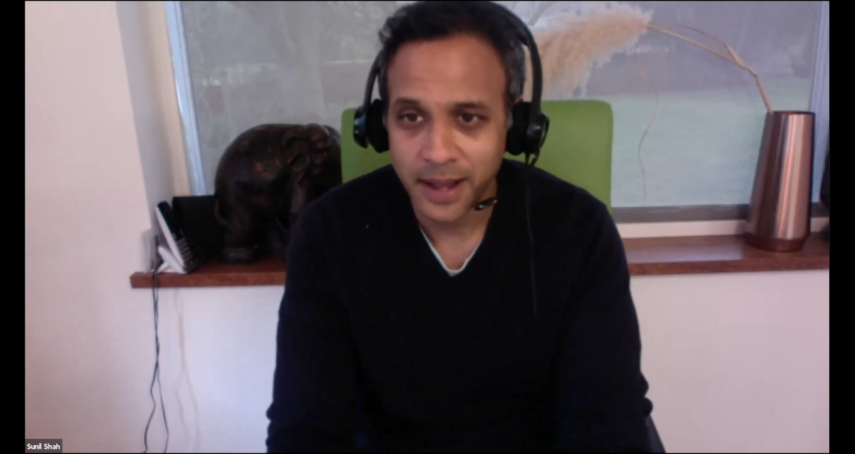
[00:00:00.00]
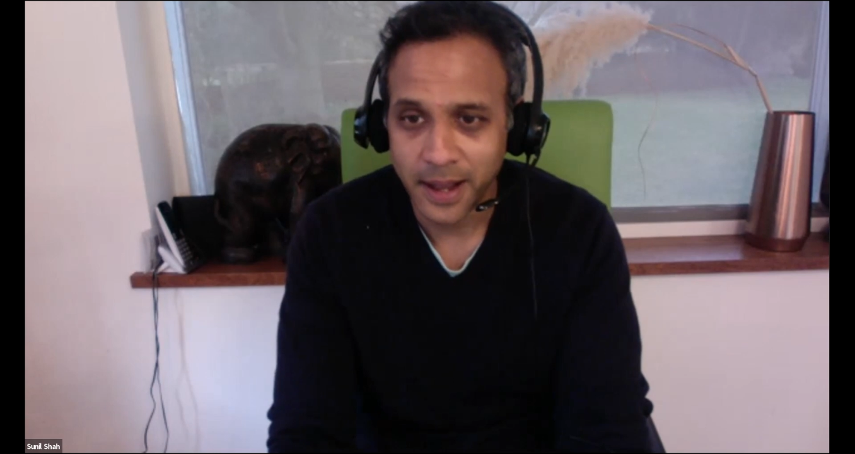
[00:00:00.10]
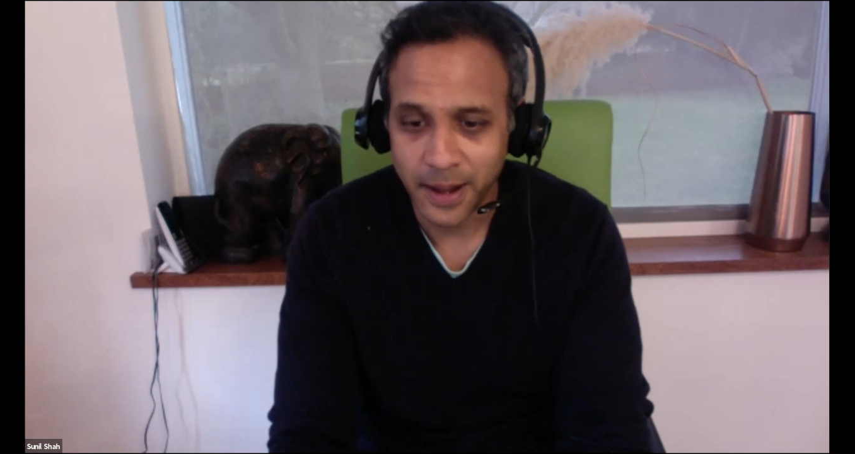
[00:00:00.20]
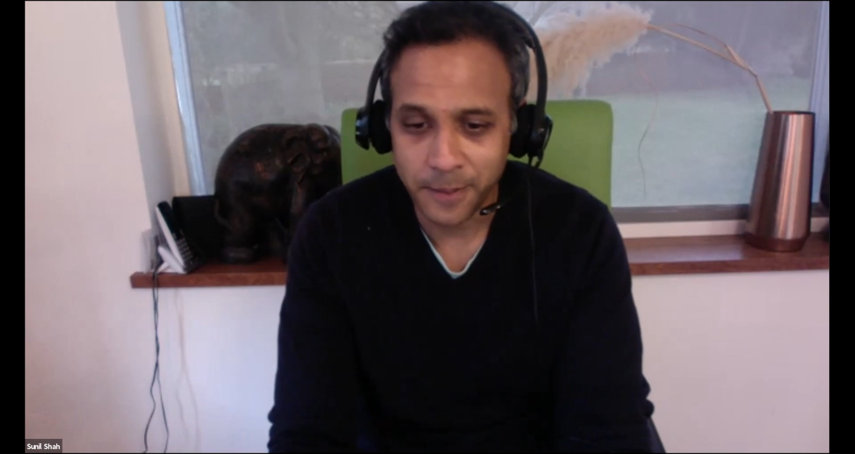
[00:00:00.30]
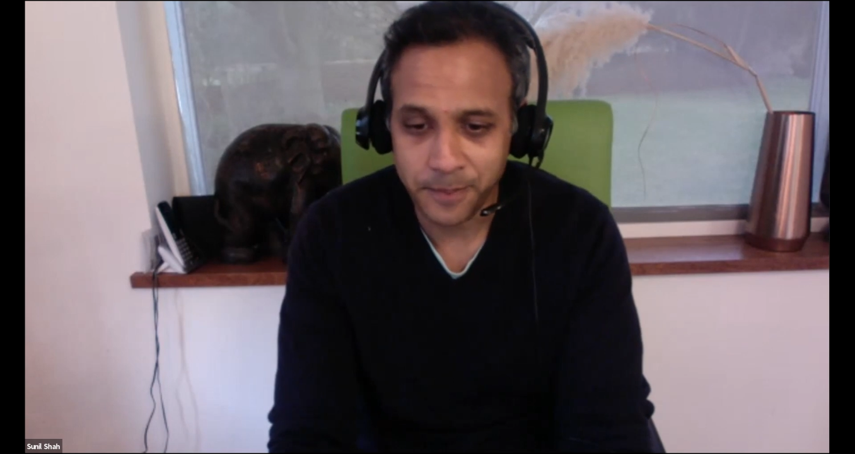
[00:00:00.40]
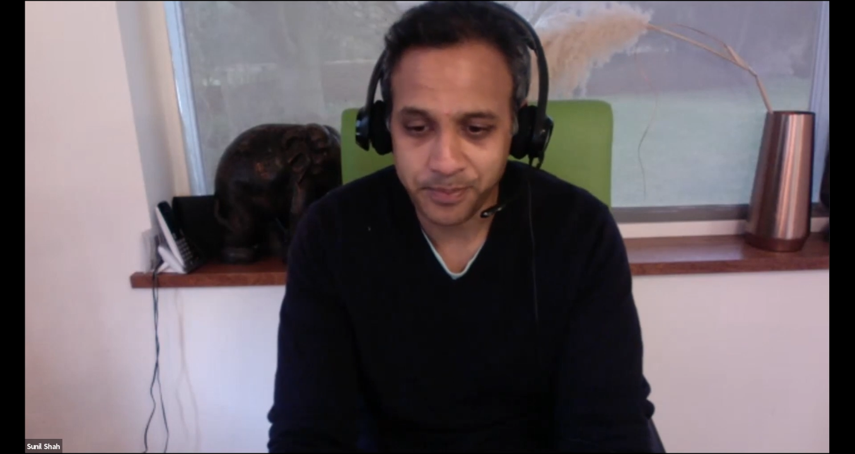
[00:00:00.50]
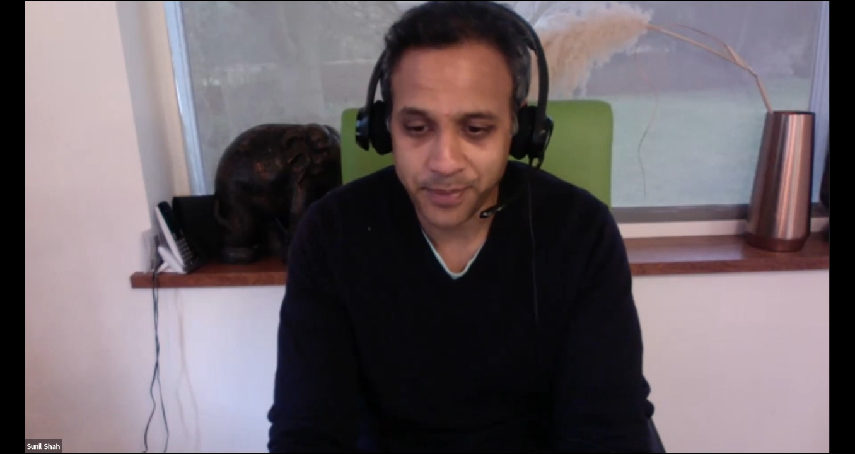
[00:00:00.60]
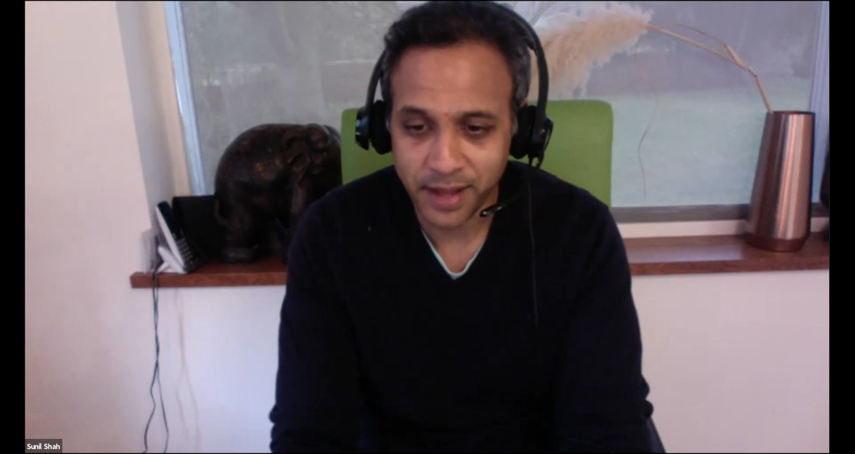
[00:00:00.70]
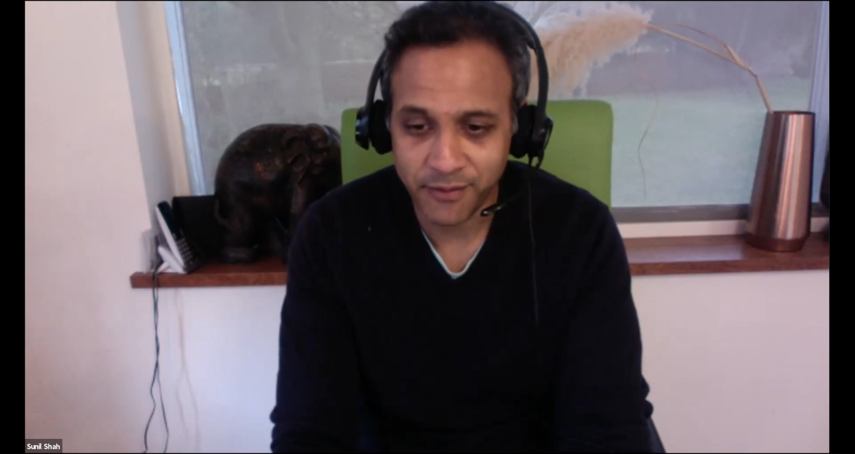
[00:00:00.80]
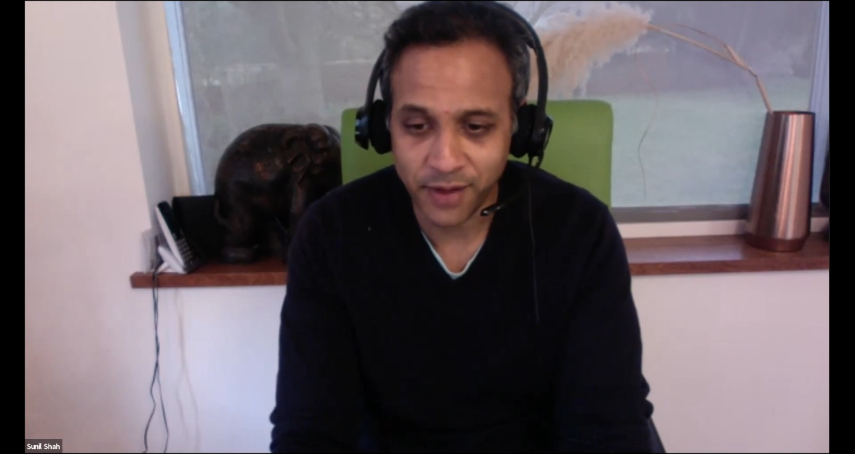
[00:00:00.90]

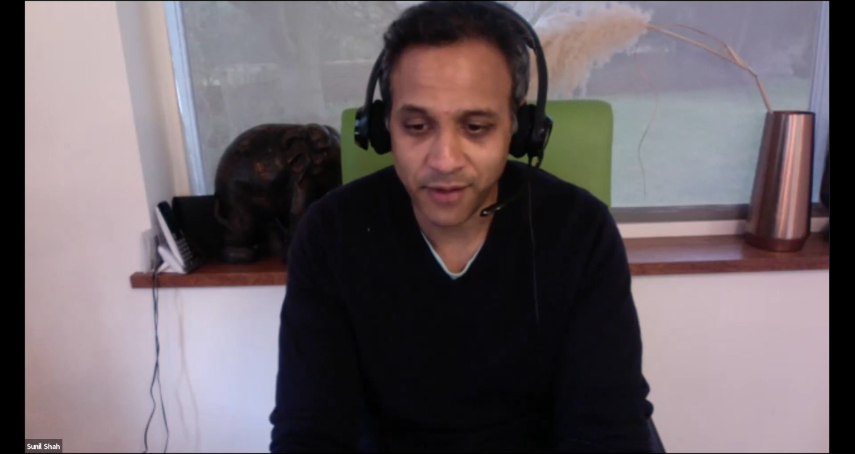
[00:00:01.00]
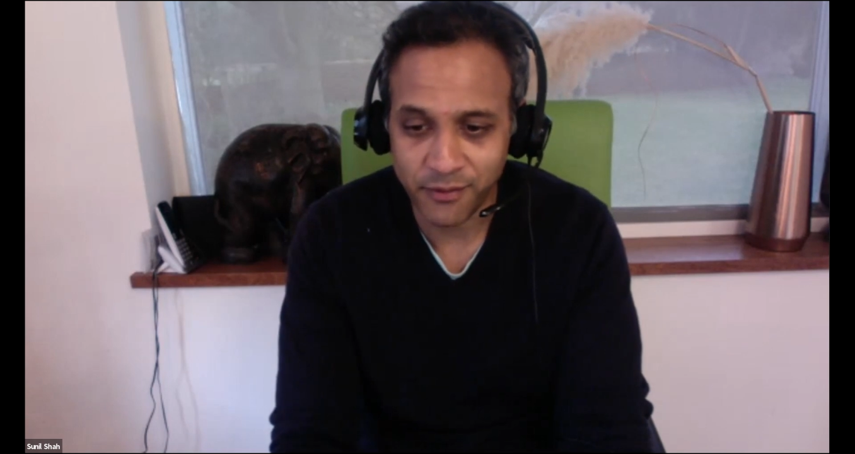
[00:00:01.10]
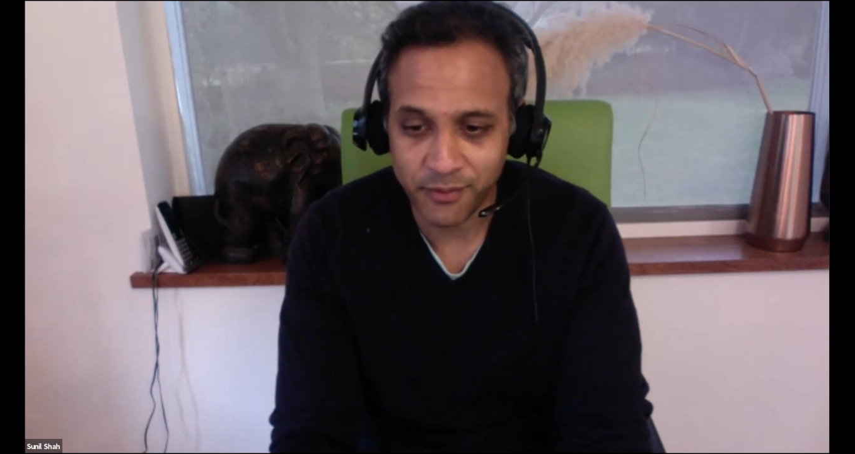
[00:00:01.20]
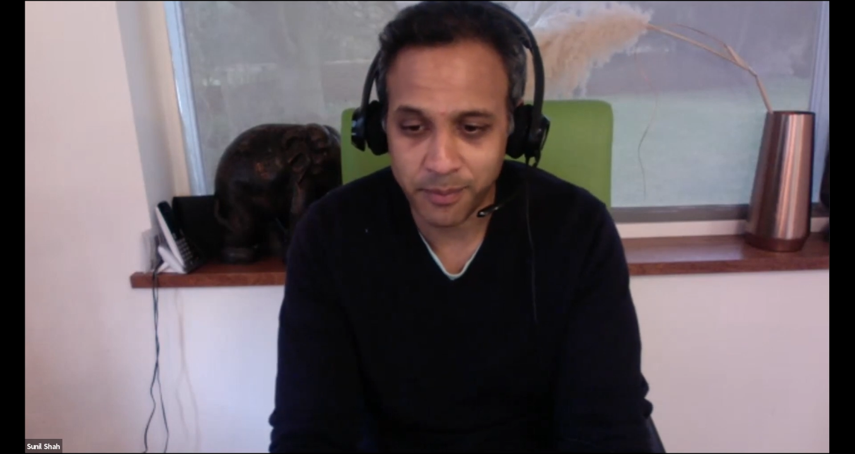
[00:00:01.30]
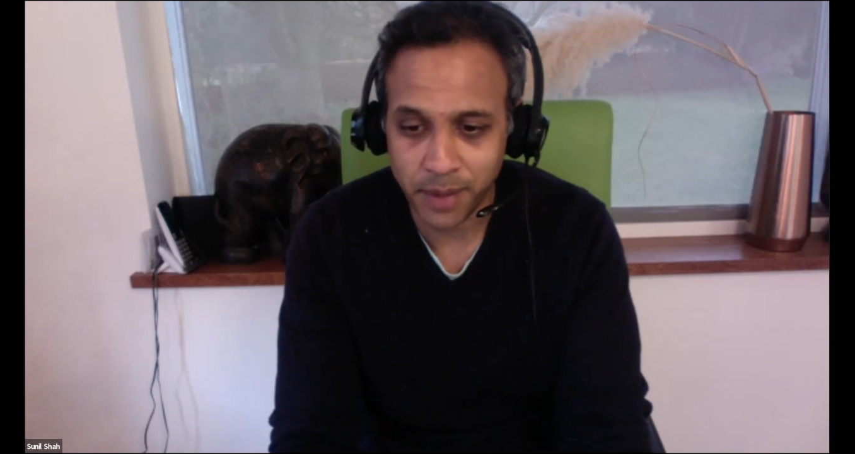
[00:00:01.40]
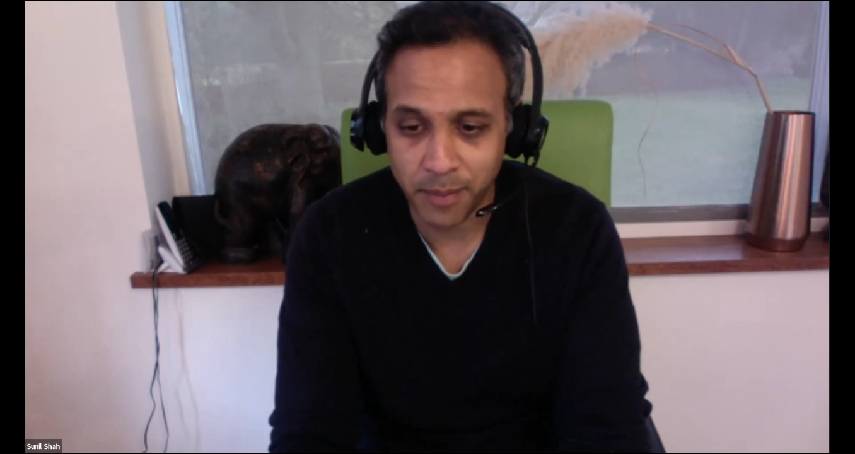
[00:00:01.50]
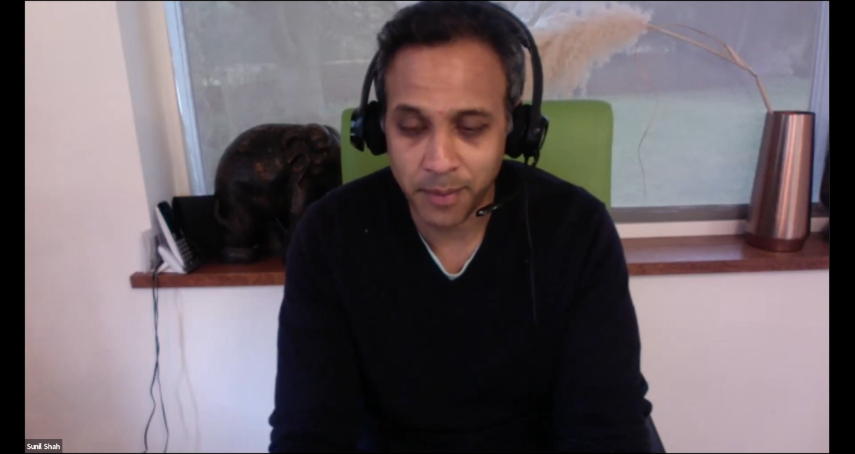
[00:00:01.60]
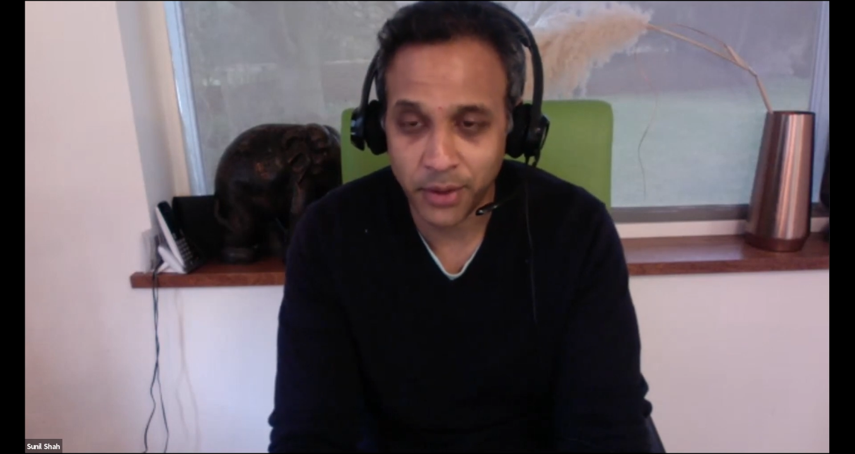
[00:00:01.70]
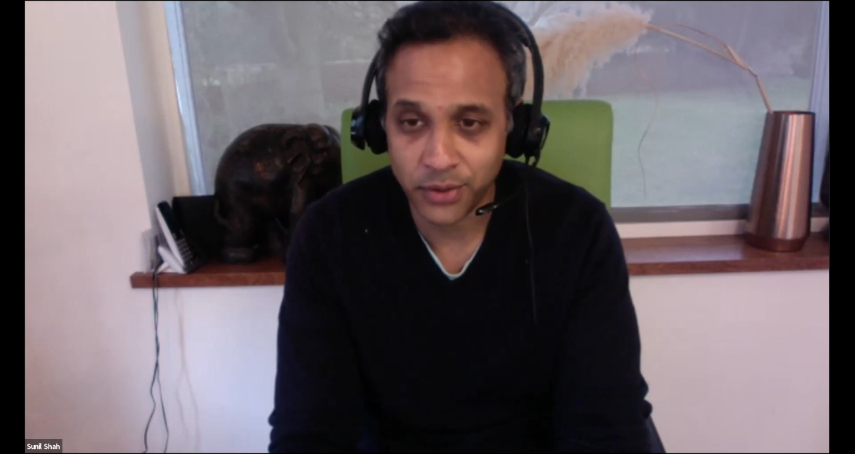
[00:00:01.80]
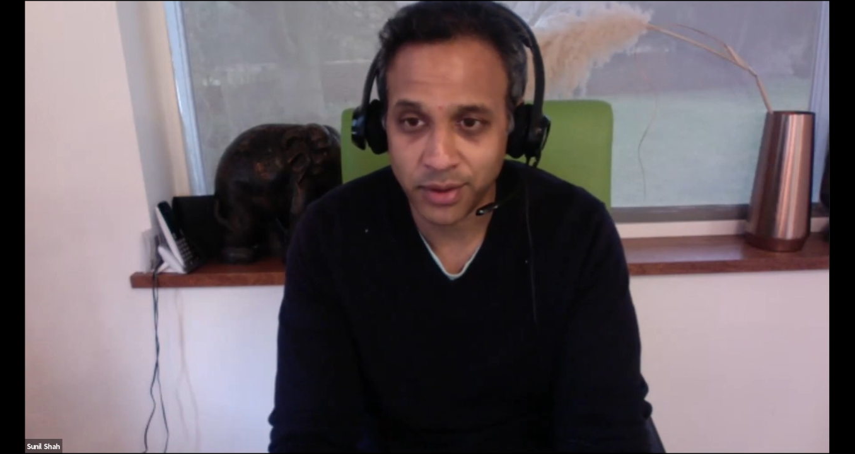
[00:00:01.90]
I've built